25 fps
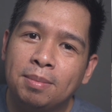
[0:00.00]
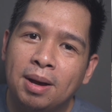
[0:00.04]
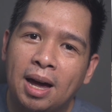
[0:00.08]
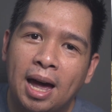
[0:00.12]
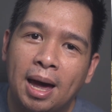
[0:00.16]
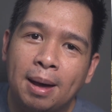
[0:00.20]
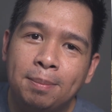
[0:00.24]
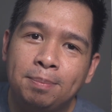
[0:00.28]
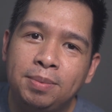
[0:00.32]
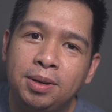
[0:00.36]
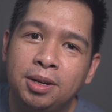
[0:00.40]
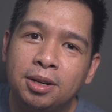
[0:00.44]

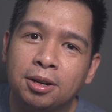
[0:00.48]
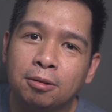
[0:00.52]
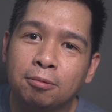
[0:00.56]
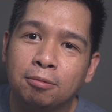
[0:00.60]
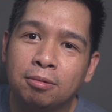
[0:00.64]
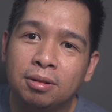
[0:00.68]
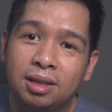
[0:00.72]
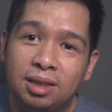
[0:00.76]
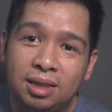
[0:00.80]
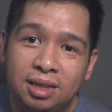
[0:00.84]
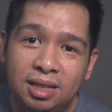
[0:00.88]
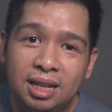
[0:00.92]
happier
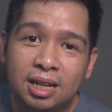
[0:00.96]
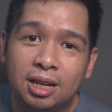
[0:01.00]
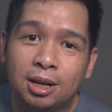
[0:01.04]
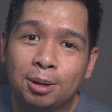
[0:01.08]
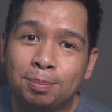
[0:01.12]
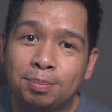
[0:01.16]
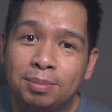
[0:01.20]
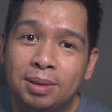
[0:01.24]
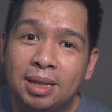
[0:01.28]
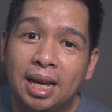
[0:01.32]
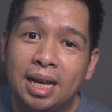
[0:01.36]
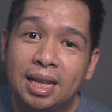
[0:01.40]
with the
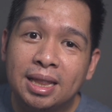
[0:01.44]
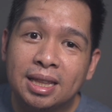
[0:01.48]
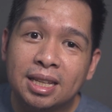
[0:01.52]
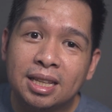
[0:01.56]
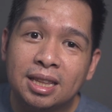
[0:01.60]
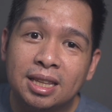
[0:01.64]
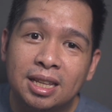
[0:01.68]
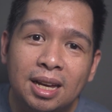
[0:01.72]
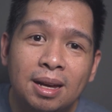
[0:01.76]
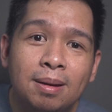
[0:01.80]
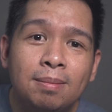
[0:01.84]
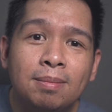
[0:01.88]

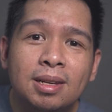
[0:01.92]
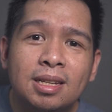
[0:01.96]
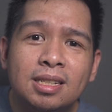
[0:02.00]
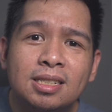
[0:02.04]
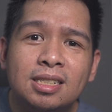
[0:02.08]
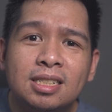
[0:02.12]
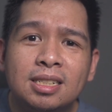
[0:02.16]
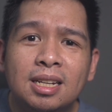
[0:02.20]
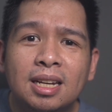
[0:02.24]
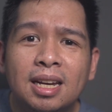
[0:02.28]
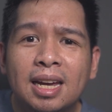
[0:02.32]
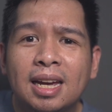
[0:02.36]
updated
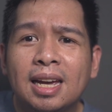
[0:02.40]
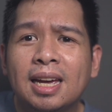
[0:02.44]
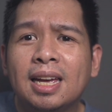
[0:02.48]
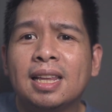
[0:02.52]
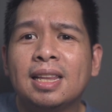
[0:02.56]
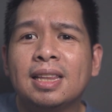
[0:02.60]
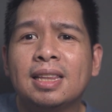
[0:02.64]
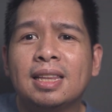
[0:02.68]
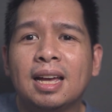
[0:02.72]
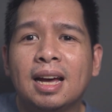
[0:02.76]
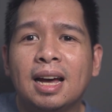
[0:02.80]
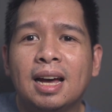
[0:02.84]
image,
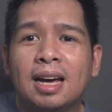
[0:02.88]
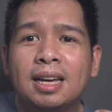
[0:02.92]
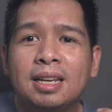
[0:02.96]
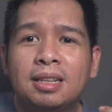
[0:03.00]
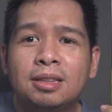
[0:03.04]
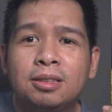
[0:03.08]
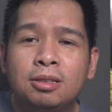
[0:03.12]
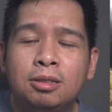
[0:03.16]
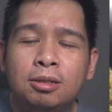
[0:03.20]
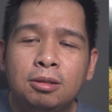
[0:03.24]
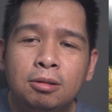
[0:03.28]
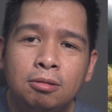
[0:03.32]
and I
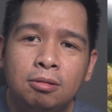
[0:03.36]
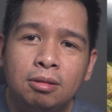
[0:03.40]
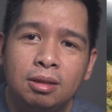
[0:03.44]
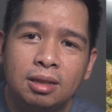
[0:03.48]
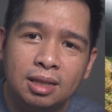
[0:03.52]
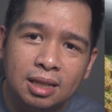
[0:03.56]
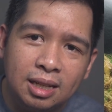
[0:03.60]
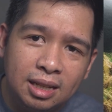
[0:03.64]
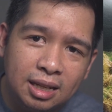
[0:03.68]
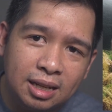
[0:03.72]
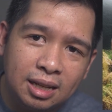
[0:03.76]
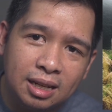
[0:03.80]
do
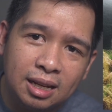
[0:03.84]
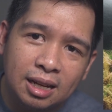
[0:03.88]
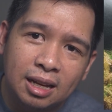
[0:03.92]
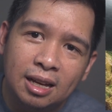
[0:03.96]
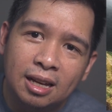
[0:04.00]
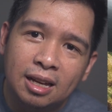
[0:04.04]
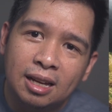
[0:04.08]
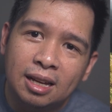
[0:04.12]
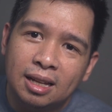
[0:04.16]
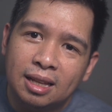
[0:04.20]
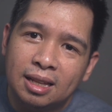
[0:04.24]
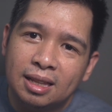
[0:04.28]
think
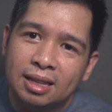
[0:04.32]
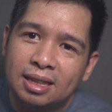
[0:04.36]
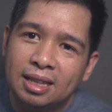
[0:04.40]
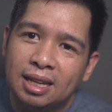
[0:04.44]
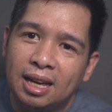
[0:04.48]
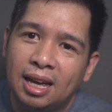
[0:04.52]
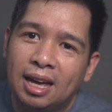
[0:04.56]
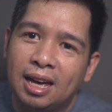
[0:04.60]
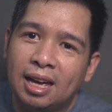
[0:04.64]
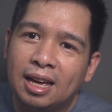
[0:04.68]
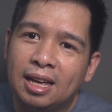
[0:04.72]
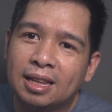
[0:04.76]

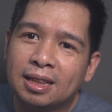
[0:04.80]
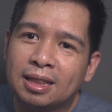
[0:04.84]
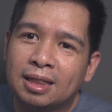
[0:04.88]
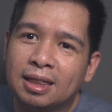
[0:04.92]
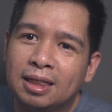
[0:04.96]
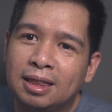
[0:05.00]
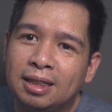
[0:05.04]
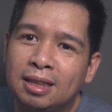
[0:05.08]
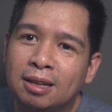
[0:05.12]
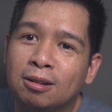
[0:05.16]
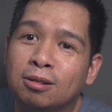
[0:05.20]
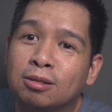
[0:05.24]
that
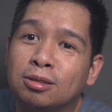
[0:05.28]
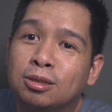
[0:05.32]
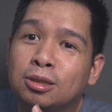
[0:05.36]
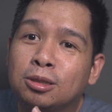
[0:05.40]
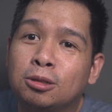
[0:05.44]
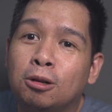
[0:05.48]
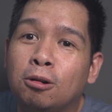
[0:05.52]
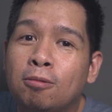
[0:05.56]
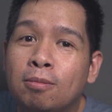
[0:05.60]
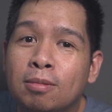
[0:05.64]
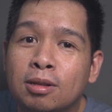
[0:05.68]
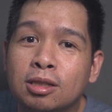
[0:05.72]
there's
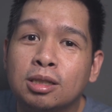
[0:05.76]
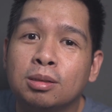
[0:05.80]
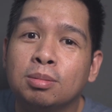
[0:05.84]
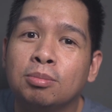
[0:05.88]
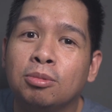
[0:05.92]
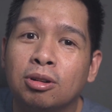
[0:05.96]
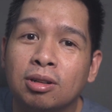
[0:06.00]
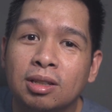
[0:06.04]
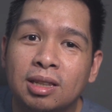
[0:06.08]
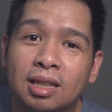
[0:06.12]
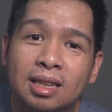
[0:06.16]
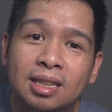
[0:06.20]
so much
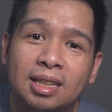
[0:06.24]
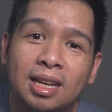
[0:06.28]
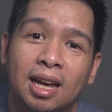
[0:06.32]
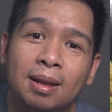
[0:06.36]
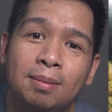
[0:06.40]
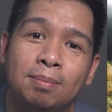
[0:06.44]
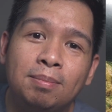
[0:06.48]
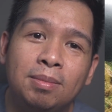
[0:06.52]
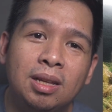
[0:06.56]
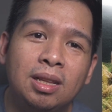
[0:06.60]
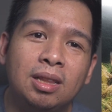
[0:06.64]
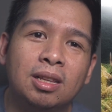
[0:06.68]
more that
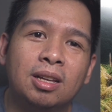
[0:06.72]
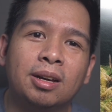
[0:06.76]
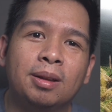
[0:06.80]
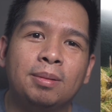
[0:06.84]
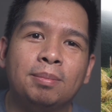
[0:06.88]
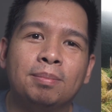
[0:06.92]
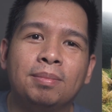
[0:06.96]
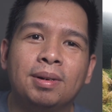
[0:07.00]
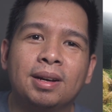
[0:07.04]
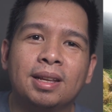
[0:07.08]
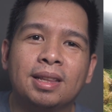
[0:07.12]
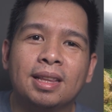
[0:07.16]
can be
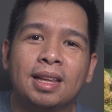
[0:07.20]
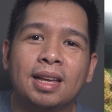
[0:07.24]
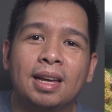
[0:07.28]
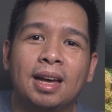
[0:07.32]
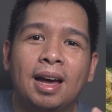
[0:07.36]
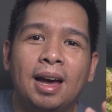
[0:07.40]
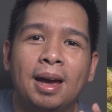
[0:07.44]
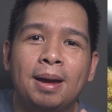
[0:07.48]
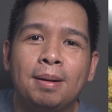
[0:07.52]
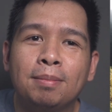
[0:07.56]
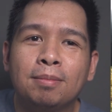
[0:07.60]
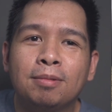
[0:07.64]
done,
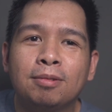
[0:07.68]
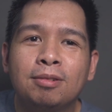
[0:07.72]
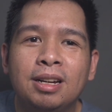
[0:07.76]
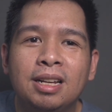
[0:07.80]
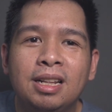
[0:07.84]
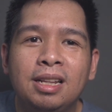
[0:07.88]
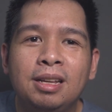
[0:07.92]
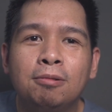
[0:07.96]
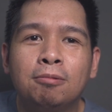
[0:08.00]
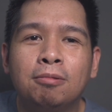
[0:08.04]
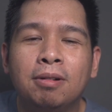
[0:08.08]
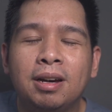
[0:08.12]
but I'm
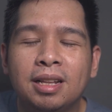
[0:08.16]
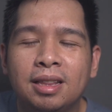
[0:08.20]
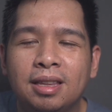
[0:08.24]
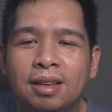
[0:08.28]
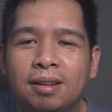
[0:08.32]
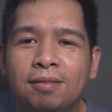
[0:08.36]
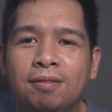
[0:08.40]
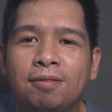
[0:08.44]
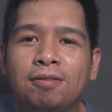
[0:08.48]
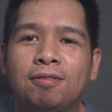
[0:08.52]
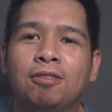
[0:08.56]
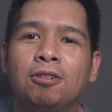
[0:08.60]
really
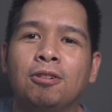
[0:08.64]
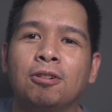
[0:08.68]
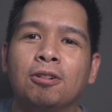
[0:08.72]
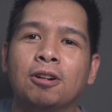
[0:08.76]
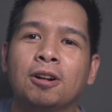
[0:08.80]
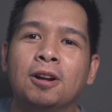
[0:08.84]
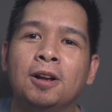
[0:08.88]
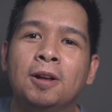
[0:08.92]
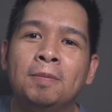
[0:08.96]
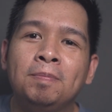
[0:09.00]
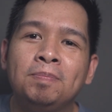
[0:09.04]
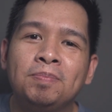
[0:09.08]
waiting
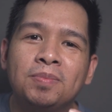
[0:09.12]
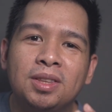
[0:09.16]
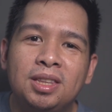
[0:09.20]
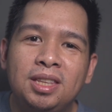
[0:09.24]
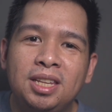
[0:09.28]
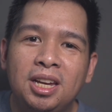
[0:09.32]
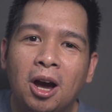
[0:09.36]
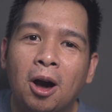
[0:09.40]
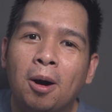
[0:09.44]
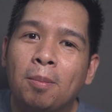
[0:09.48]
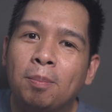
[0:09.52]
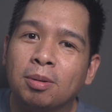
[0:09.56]
for
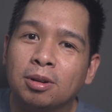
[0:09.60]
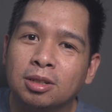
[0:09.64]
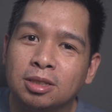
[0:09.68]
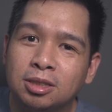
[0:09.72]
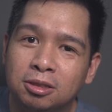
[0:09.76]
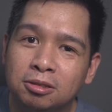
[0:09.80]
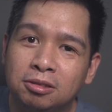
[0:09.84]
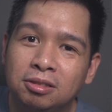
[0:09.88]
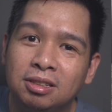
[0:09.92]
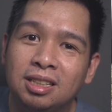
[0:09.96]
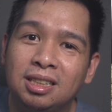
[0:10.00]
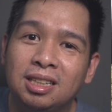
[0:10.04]
the
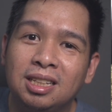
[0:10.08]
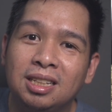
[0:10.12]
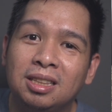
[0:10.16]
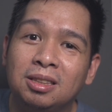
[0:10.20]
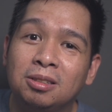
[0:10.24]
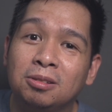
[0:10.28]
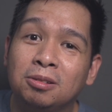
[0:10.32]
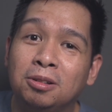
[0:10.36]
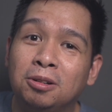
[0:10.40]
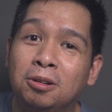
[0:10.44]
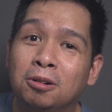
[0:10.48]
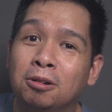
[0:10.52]
opportunity
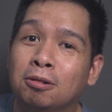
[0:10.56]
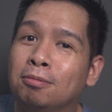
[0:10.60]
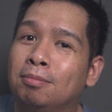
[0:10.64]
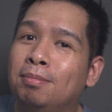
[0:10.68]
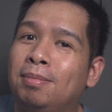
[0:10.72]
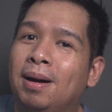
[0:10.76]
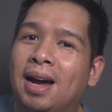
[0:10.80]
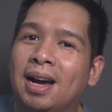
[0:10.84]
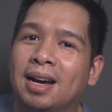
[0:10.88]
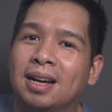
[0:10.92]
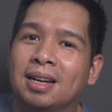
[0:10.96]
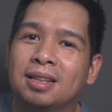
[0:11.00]
to go
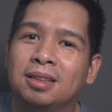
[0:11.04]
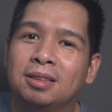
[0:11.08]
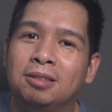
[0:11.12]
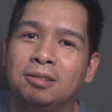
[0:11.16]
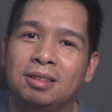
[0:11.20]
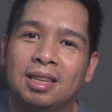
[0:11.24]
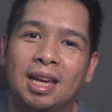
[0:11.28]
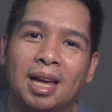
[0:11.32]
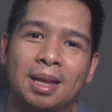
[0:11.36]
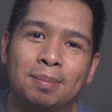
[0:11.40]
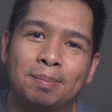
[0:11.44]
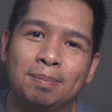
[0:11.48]
back to
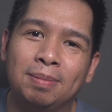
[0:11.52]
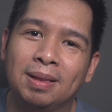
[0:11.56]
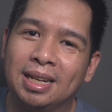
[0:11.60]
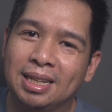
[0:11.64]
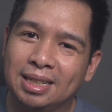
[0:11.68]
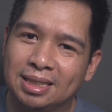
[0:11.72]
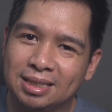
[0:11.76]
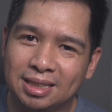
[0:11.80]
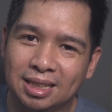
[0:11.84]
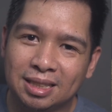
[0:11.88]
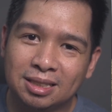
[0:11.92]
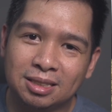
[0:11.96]
that
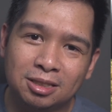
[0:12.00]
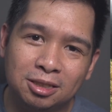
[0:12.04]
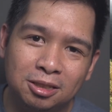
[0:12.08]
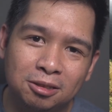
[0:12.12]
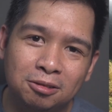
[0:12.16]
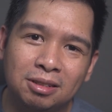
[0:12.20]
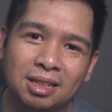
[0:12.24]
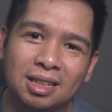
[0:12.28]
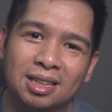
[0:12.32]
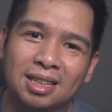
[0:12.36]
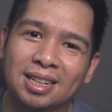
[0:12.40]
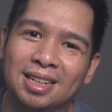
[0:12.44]
place and
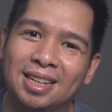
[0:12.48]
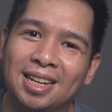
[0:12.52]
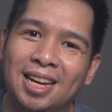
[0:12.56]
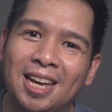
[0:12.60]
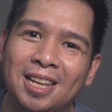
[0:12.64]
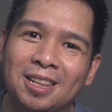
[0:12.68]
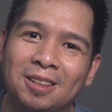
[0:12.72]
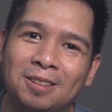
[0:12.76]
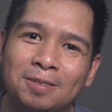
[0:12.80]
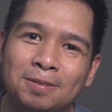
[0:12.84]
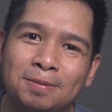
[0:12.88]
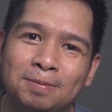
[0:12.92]
shoot it
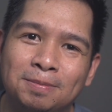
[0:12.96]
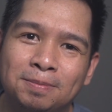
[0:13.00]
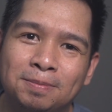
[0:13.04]
again.